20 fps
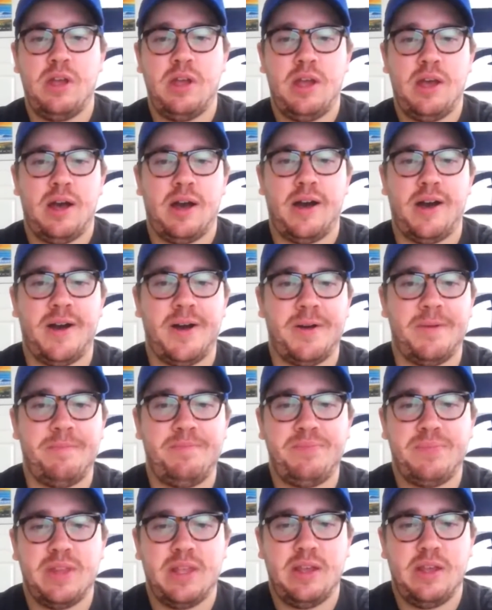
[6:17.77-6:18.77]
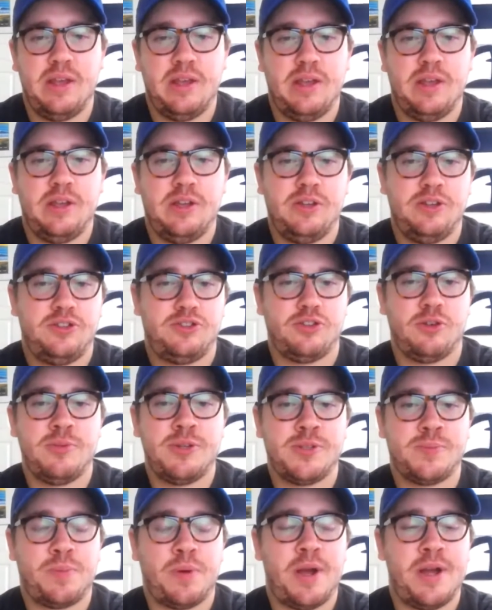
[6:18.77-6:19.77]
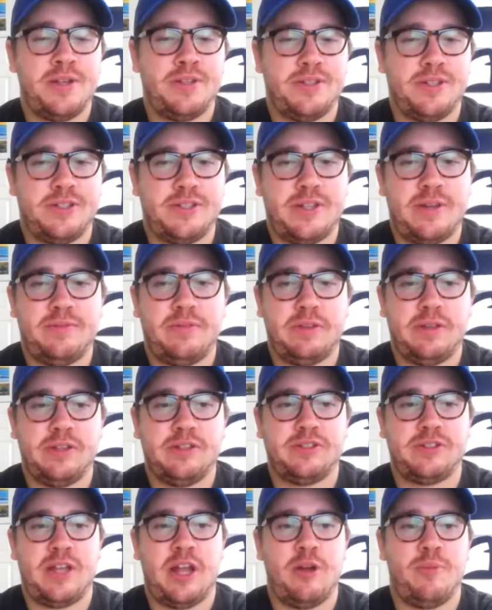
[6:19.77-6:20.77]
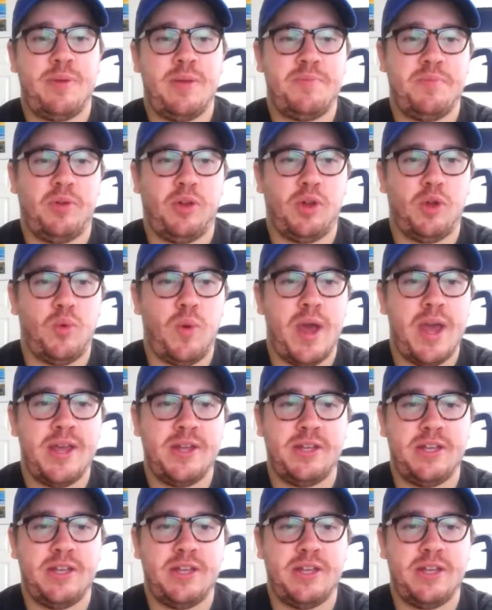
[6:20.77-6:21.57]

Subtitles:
Stroman's price is definitely going to scare people away.